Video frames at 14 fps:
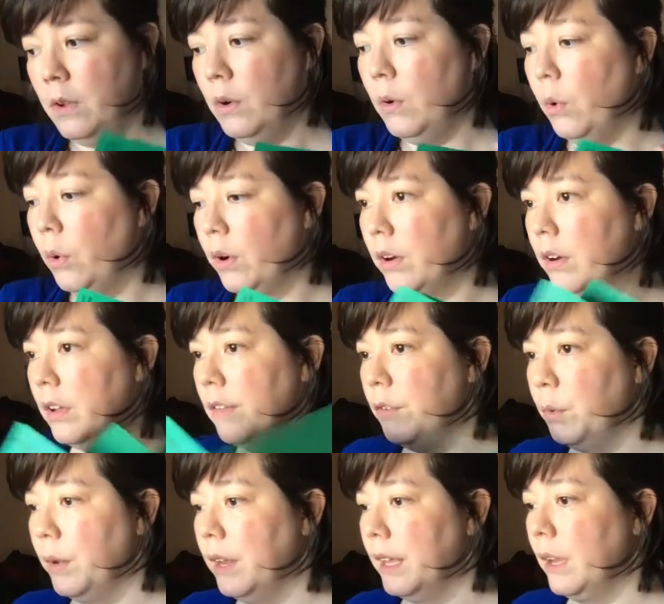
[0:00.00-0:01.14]
Or if you
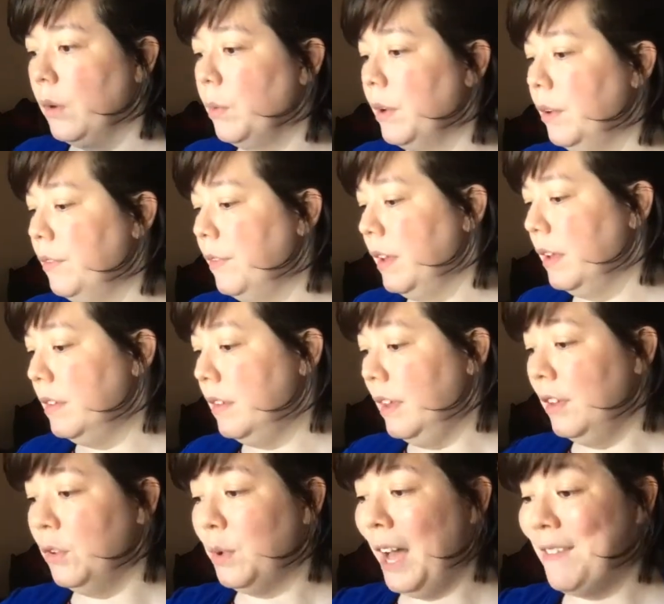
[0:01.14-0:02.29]
want to get real fancy
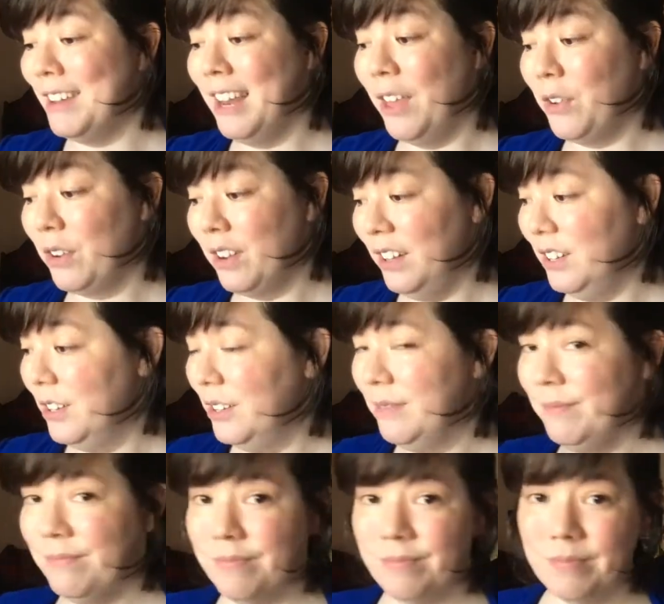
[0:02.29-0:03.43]
and you have another color,
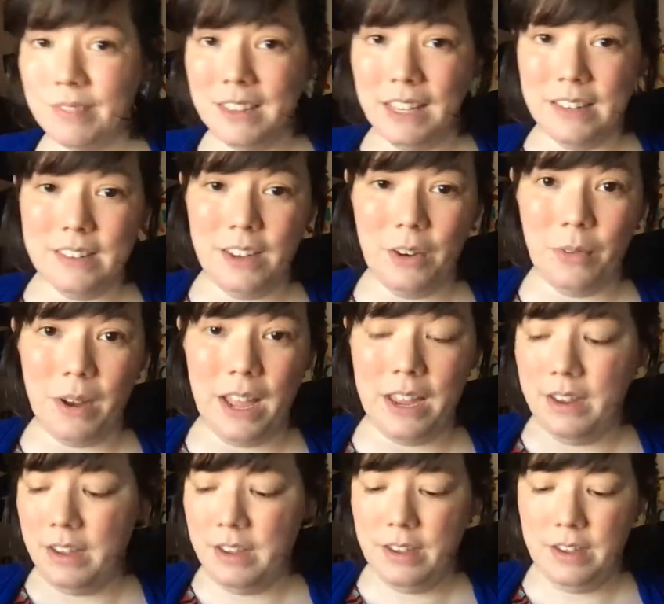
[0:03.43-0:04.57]
let's say red,